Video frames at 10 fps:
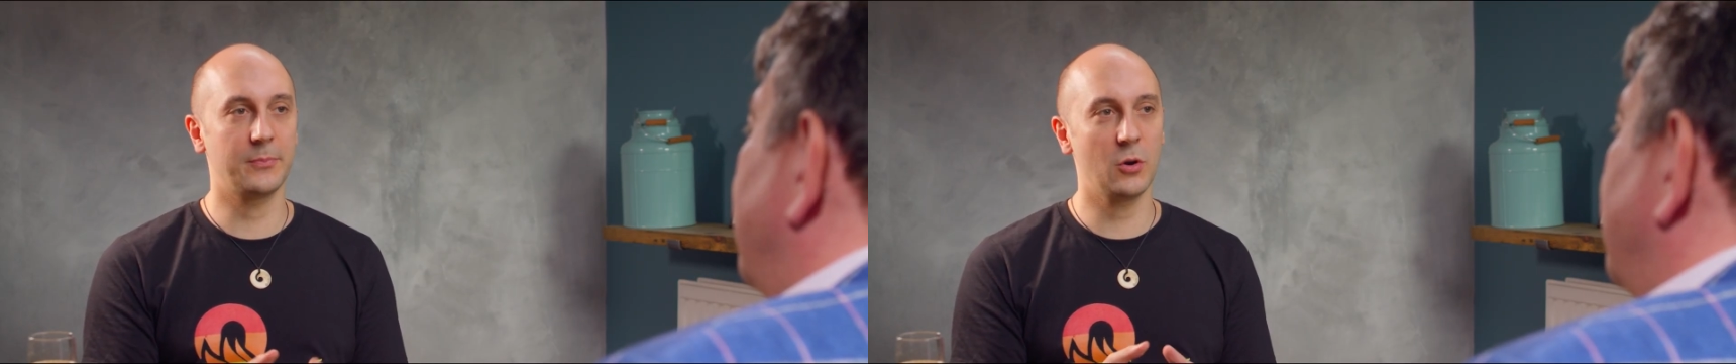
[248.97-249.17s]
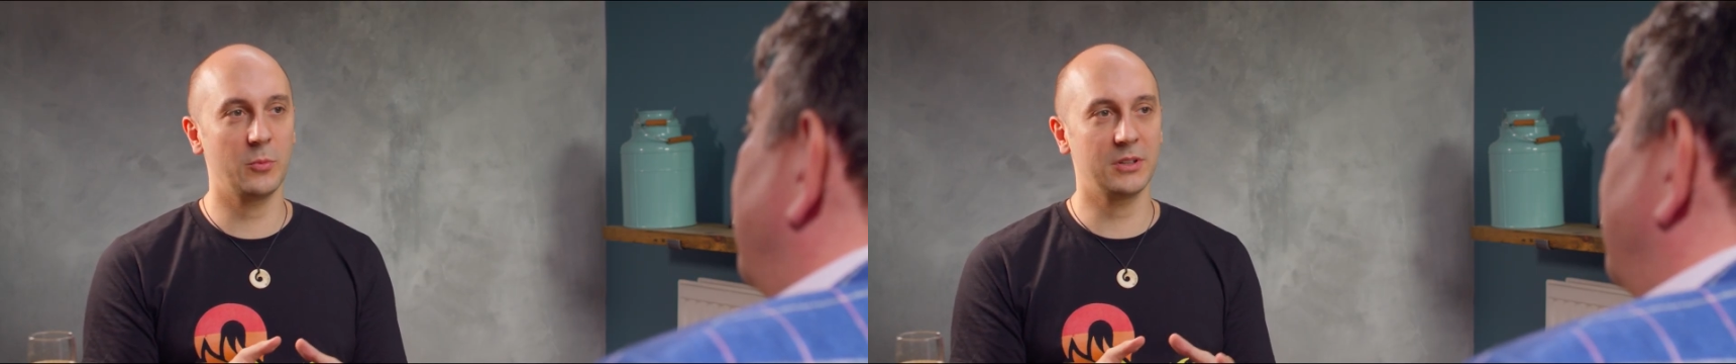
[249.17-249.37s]

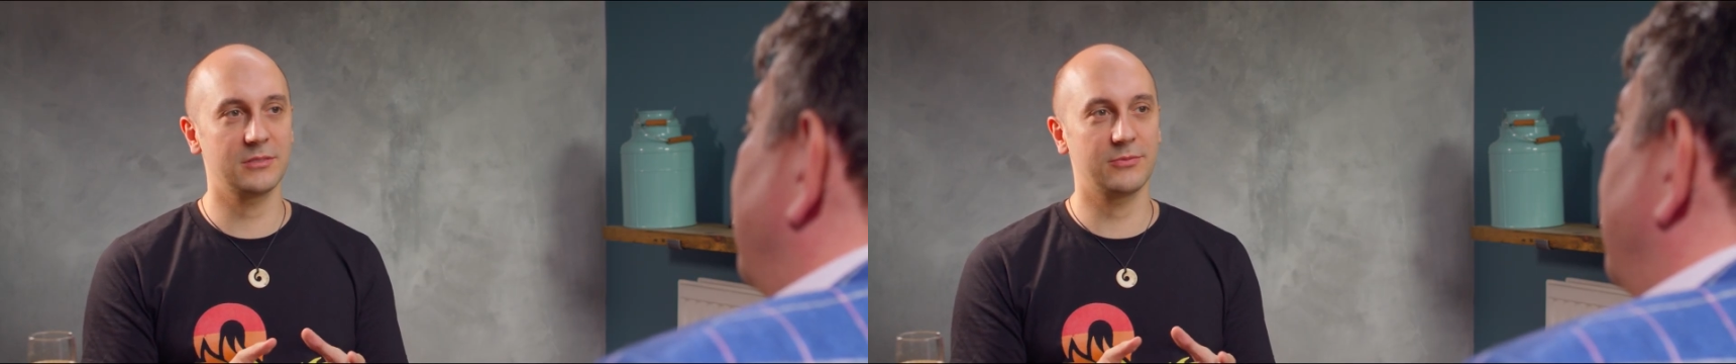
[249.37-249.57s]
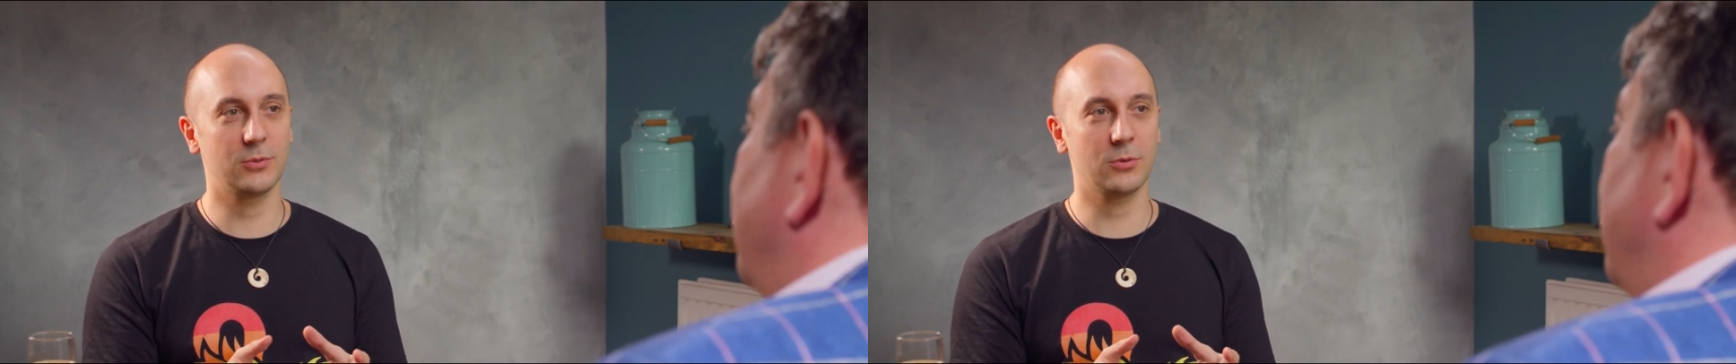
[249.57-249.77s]

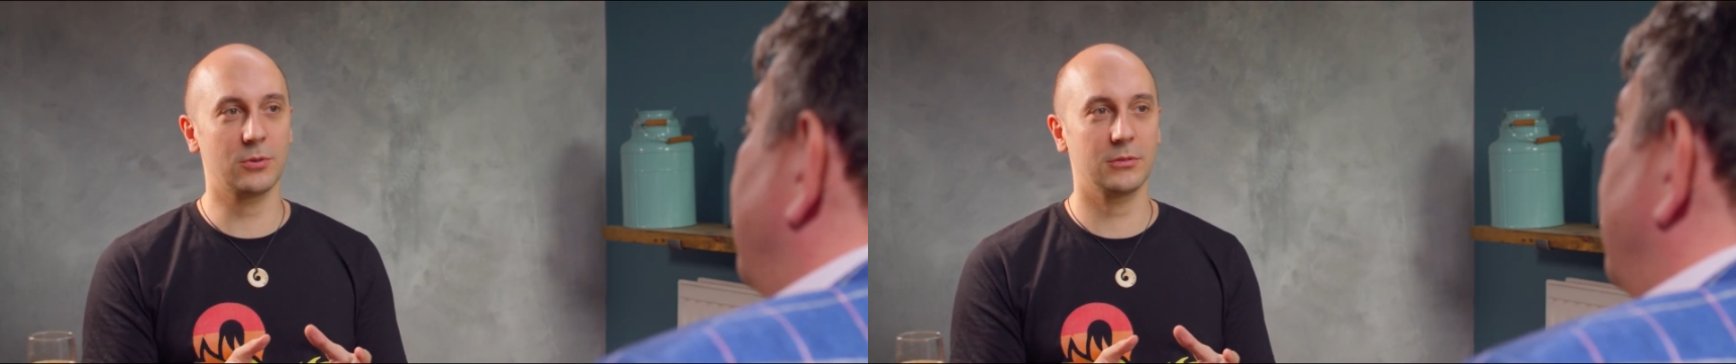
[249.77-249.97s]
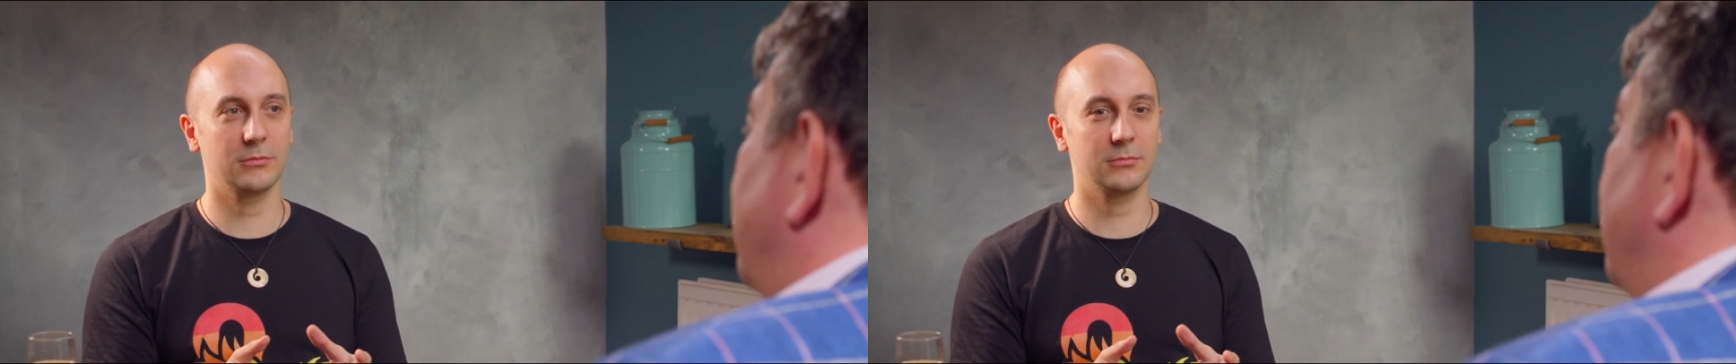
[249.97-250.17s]
moment
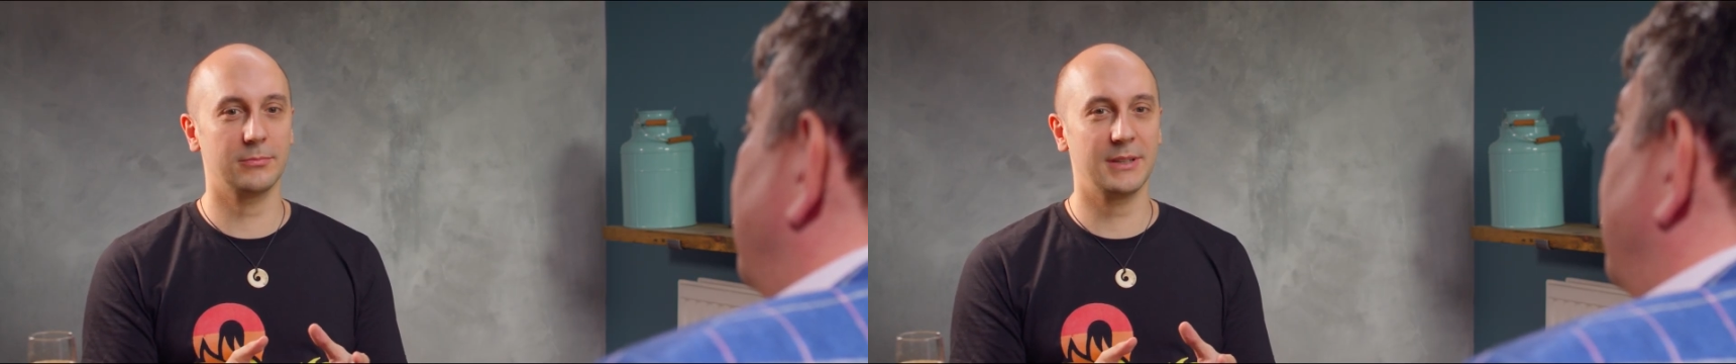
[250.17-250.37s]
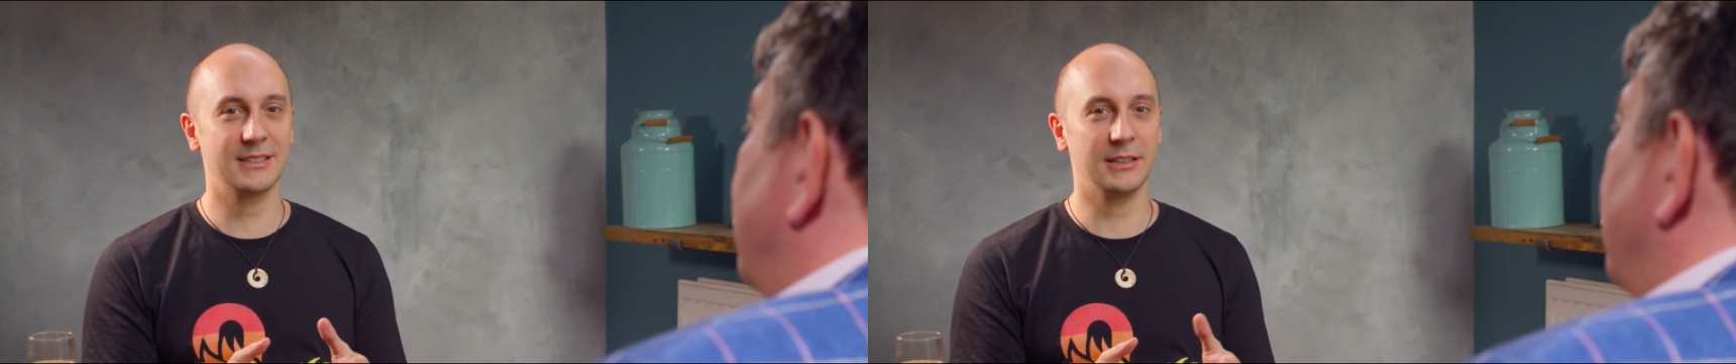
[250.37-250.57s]
for
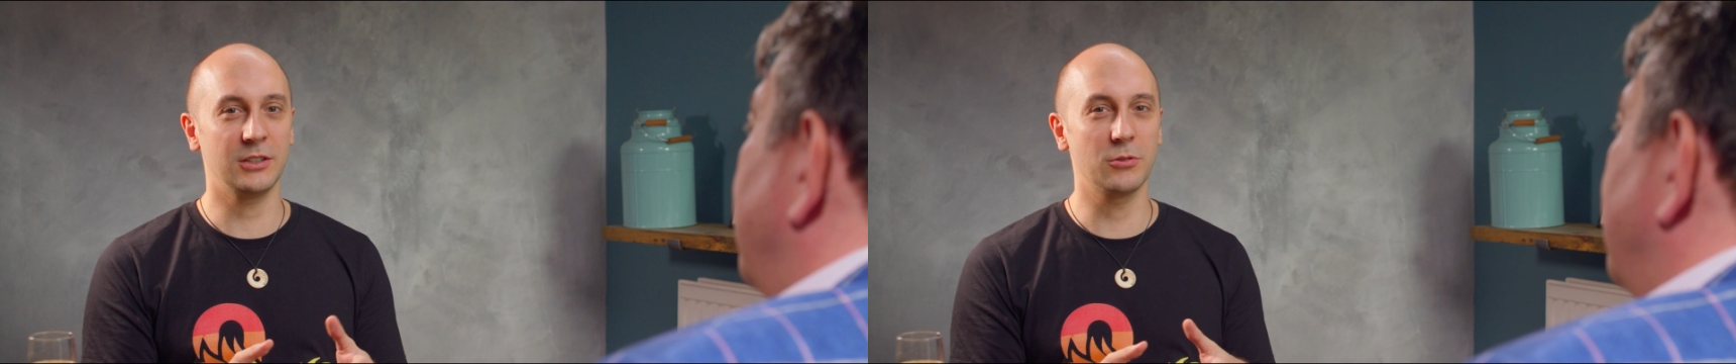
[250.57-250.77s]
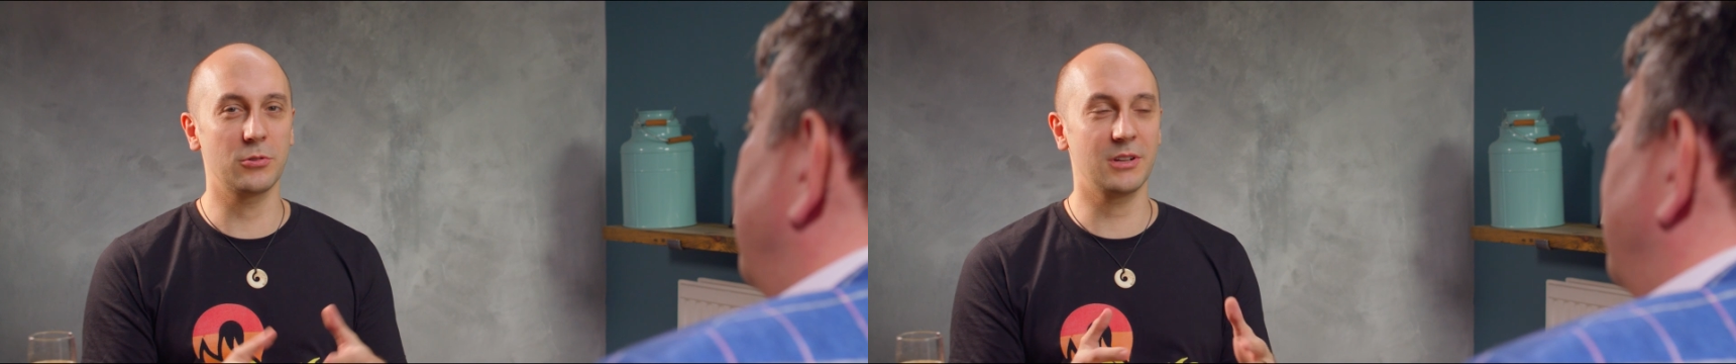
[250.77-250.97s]
basically
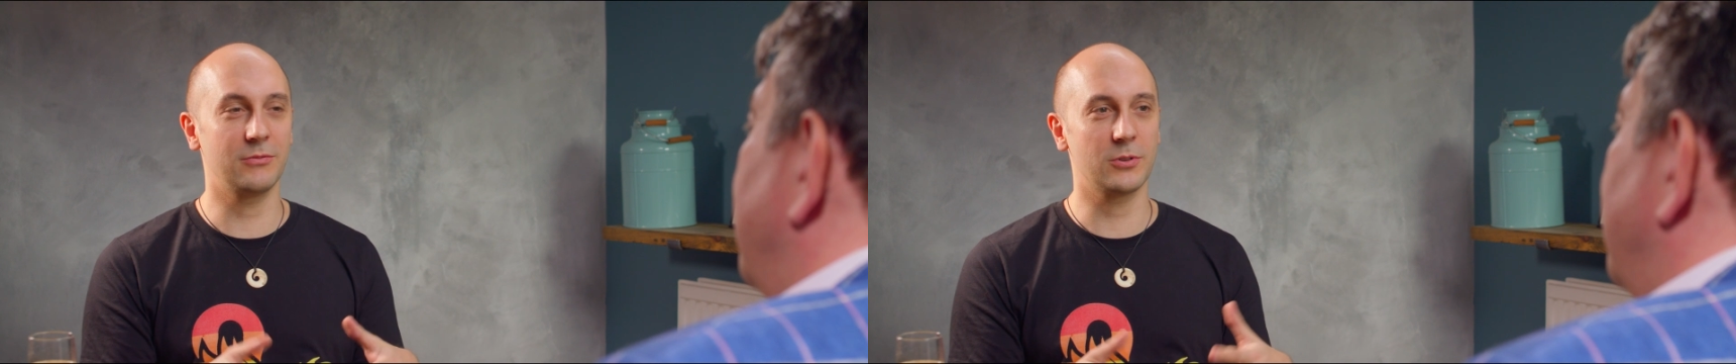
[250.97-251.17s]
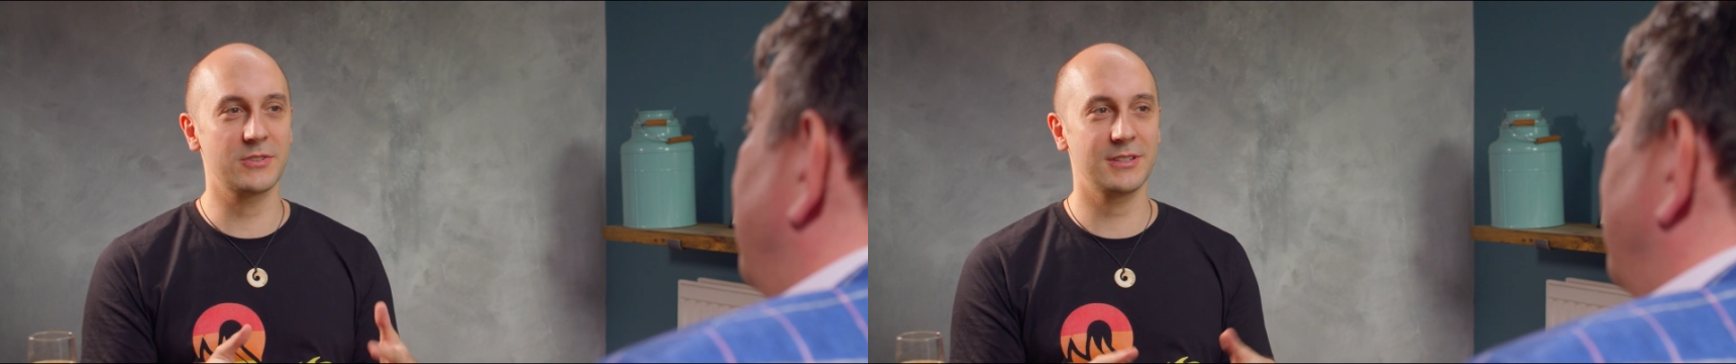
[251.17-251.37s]

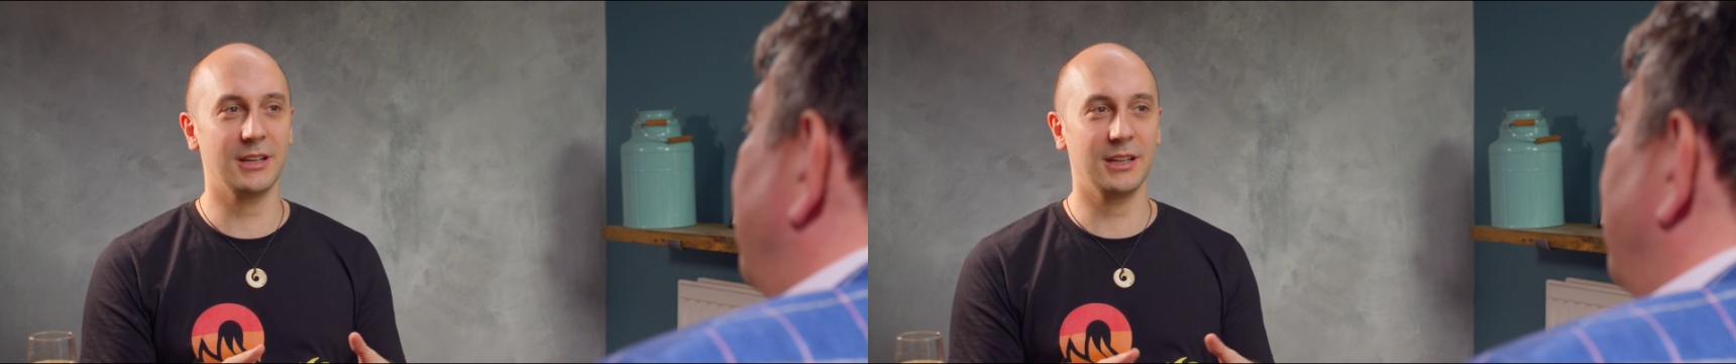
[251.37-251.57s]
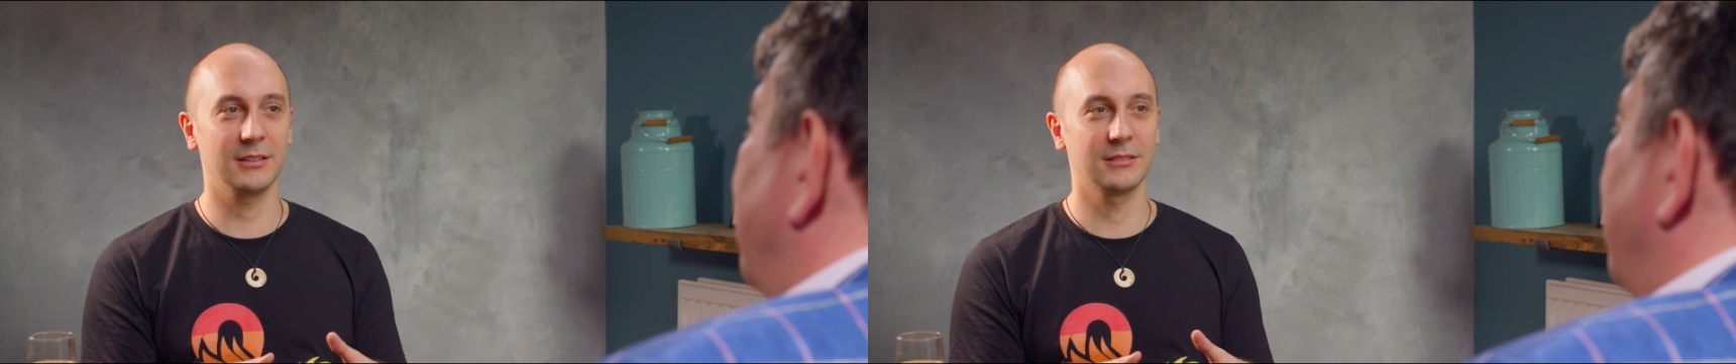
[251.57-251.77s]

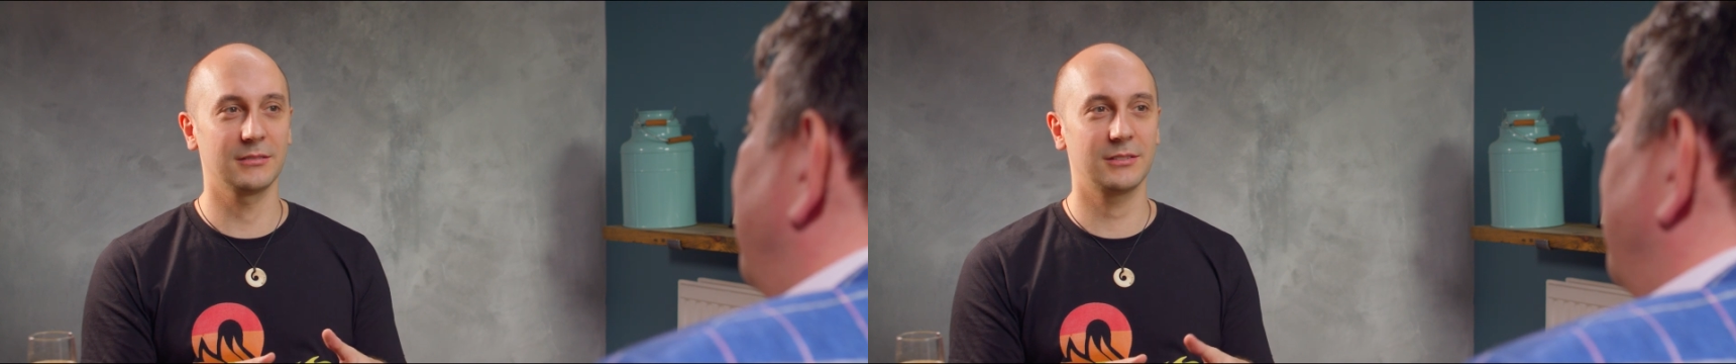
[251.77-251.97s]
neurodiversity